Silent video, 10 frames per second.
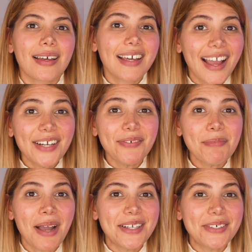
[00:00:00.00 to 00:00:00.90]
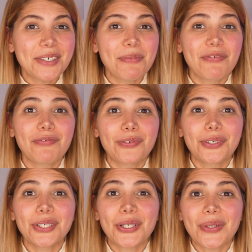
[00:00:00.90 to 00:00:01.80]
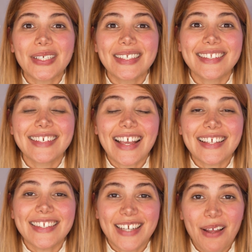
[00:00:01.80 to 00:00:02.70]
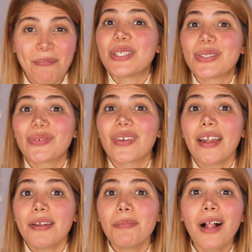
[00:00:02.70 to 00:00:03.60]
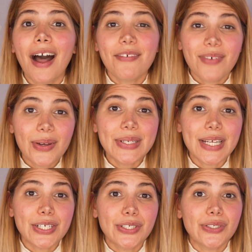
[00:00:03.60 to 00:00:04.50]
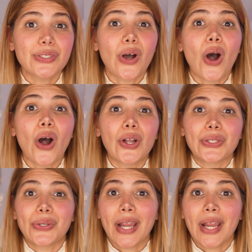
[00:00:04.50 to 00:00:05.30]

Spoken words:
kind reminder before going to the next step. Do not apply foundation on your